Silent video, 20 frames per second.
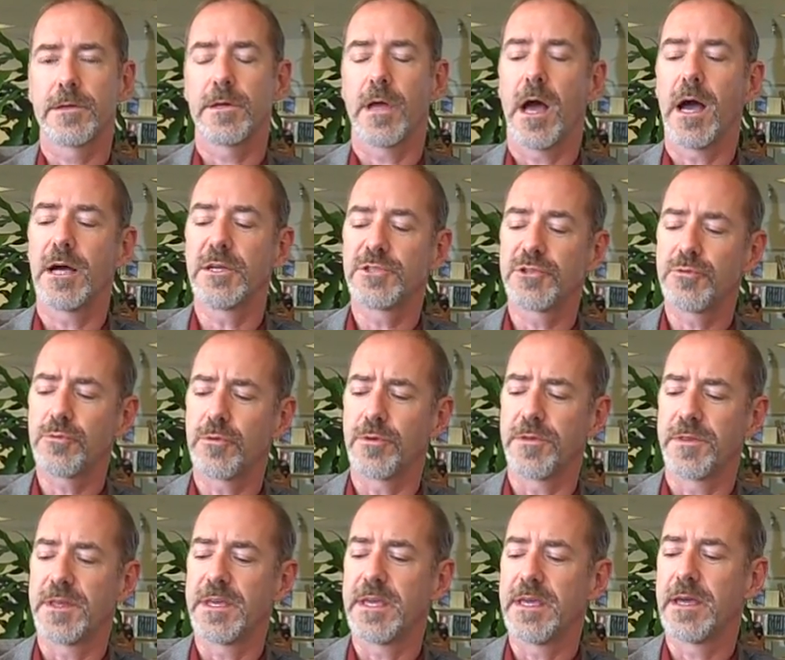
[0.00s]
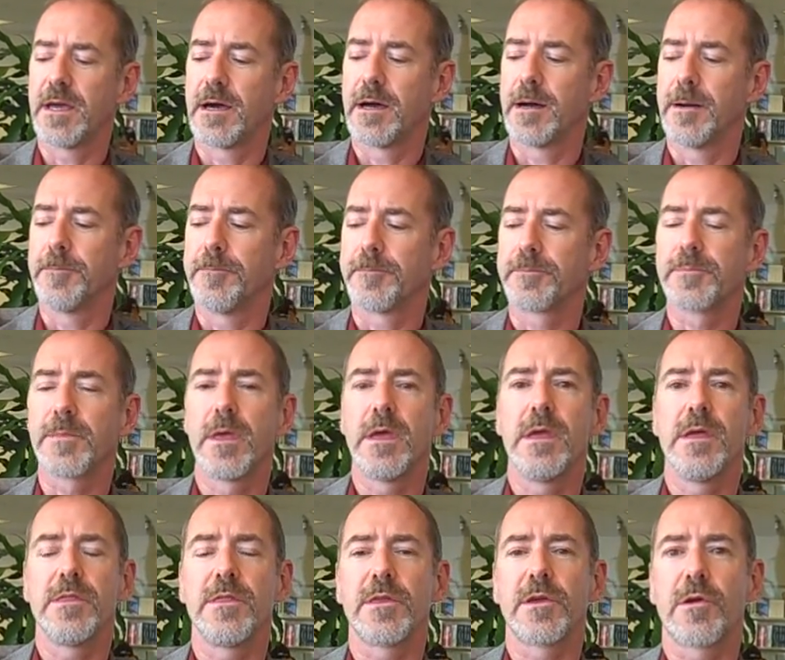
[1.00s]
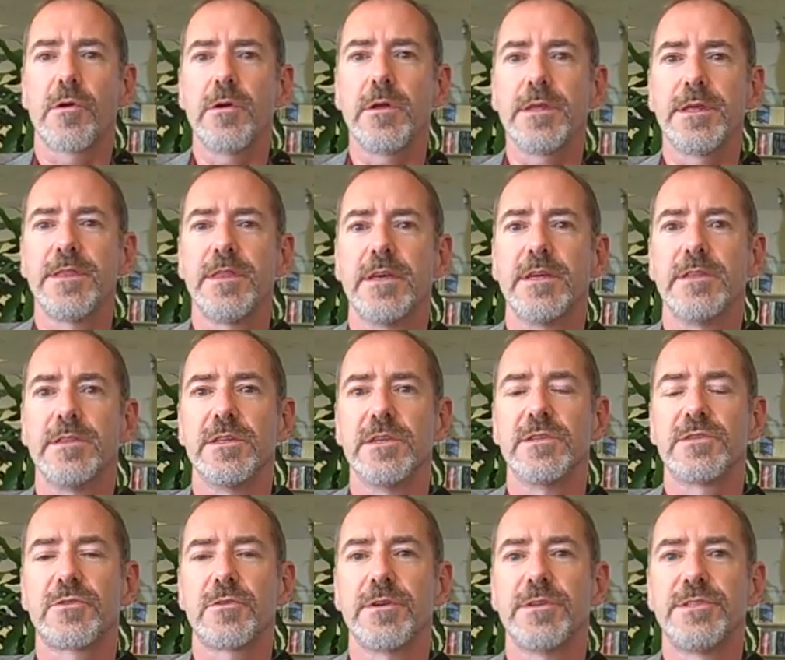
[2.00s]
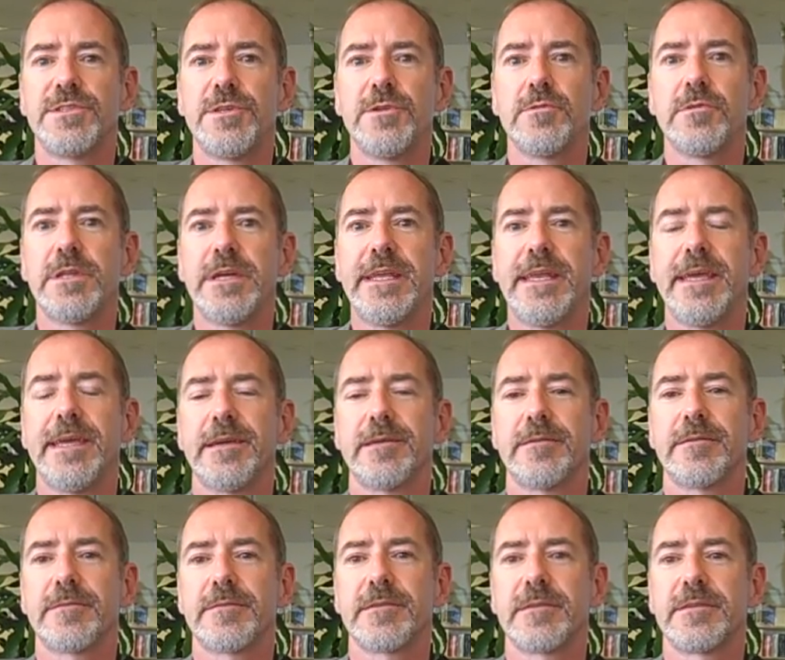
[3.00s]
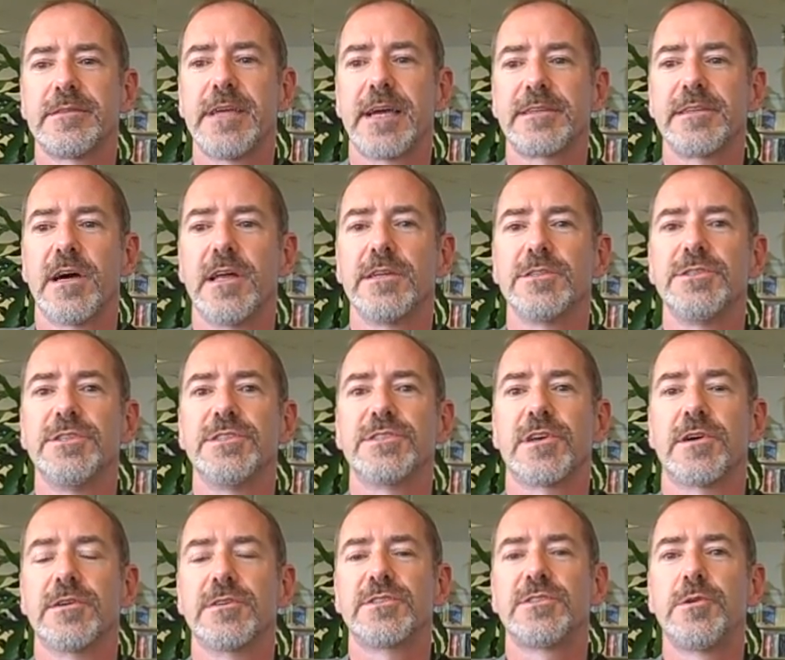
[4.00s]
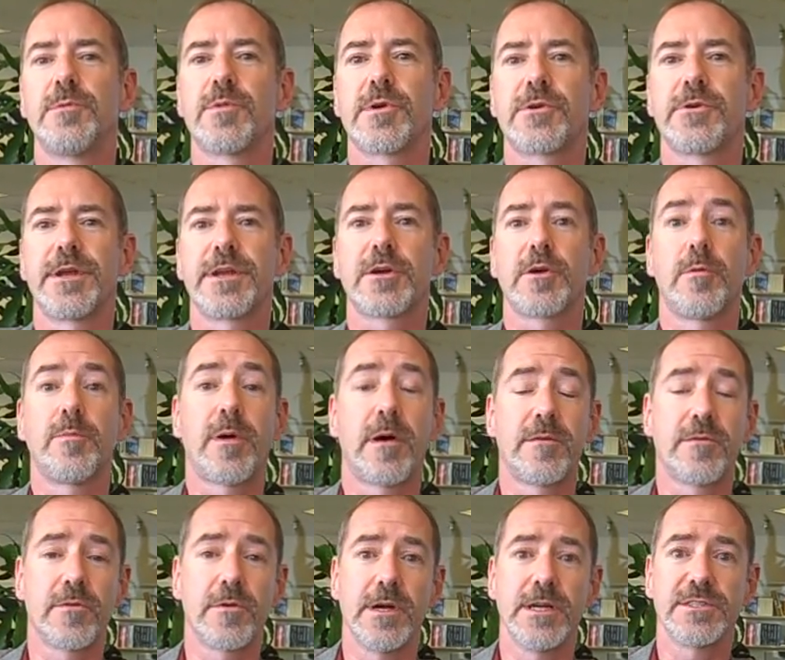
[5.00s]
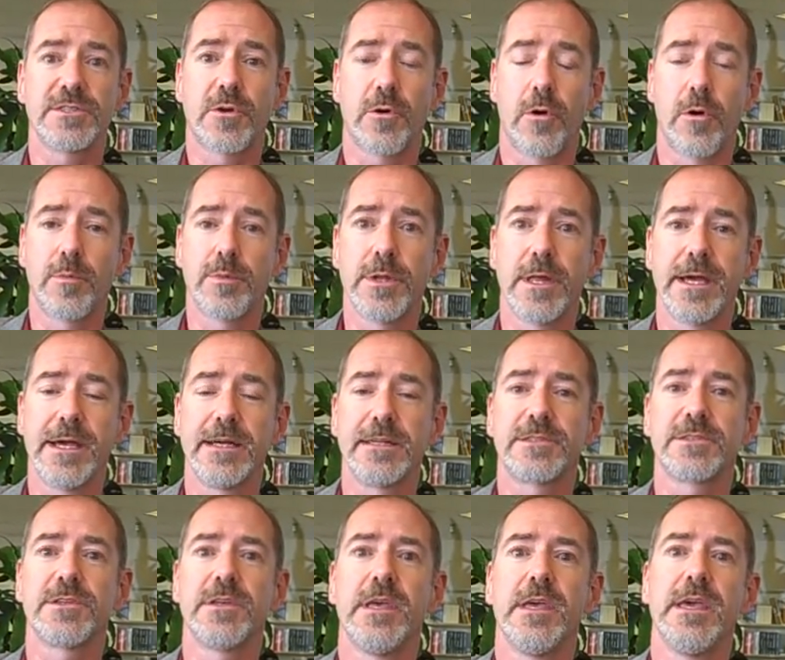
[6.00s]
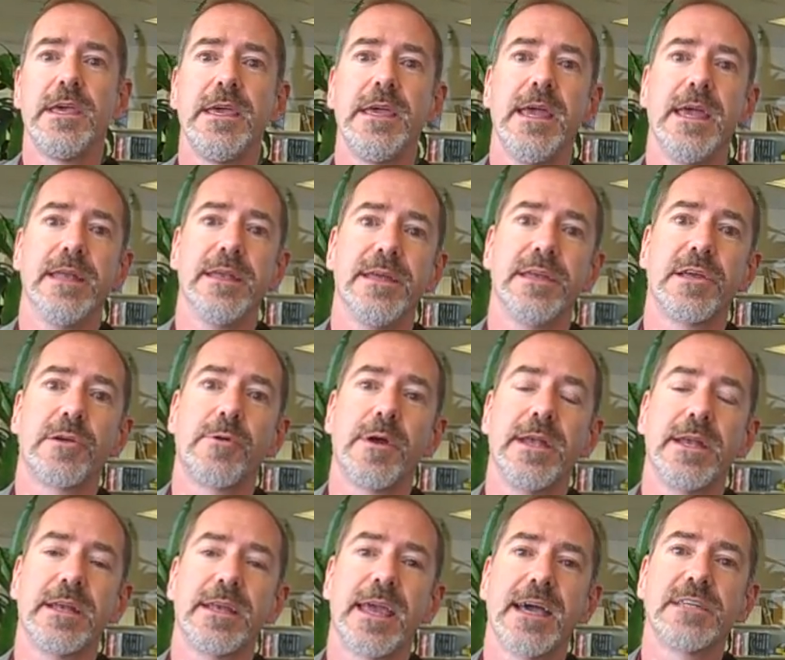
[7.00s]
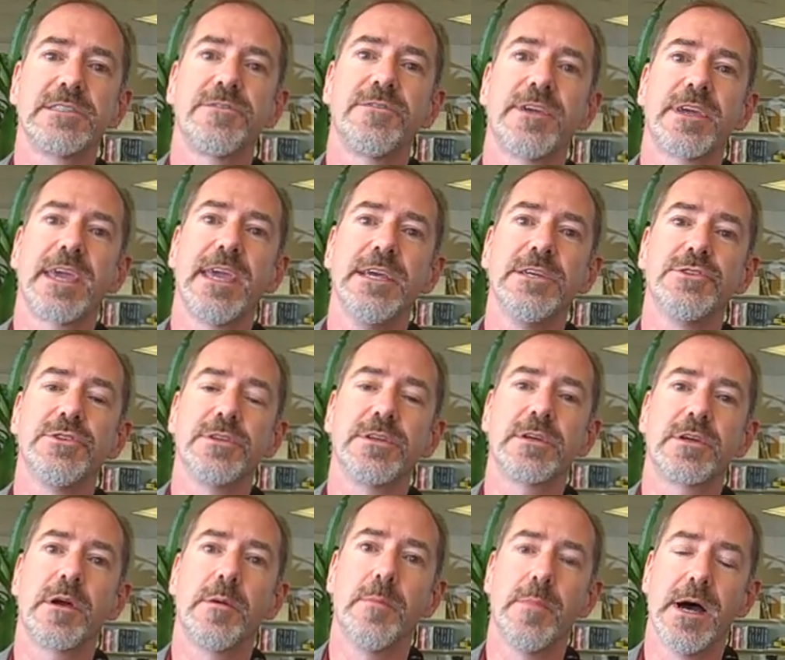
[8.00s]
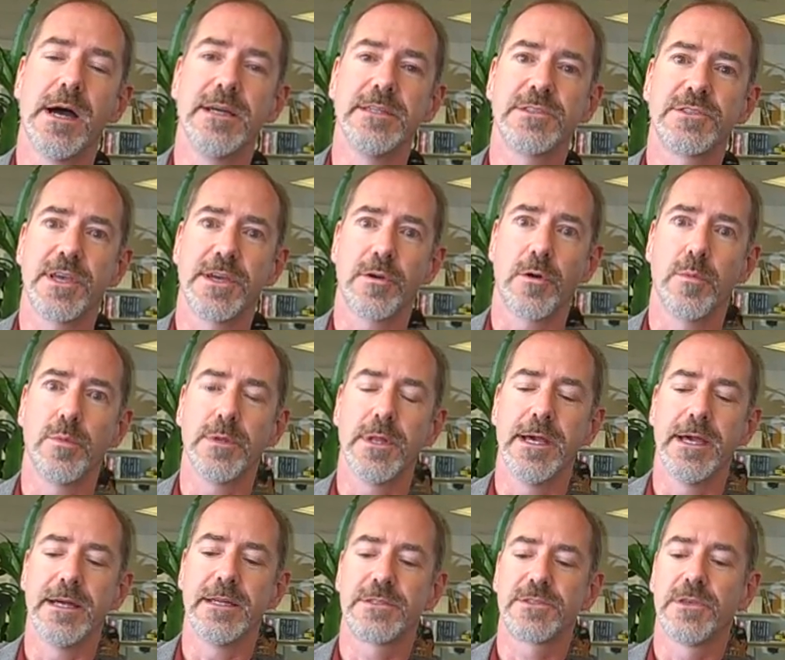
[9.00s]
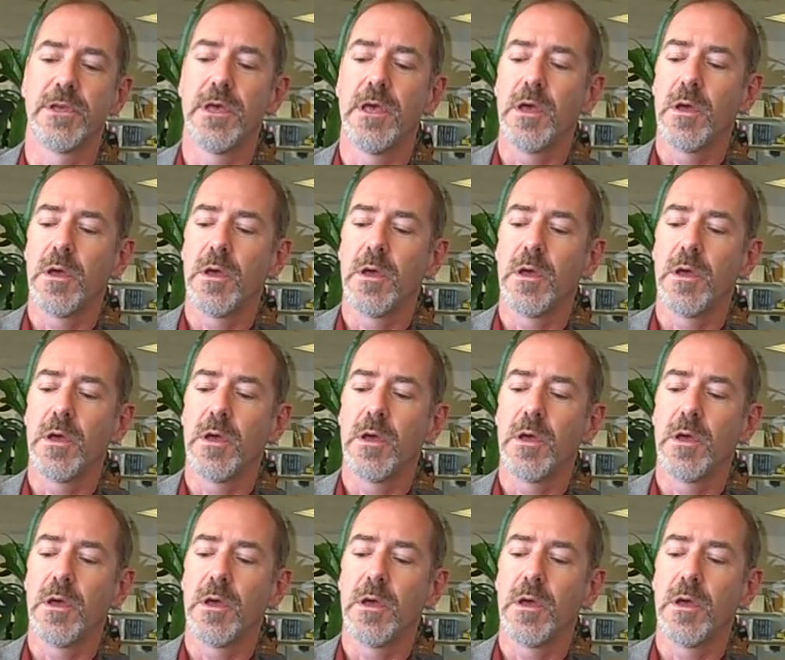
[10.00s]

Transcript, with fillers: Uh, sure. The um, currently the, the sort of two leading technologies are supercritical pulverized coal plants and integrated gasification combined cycle plants.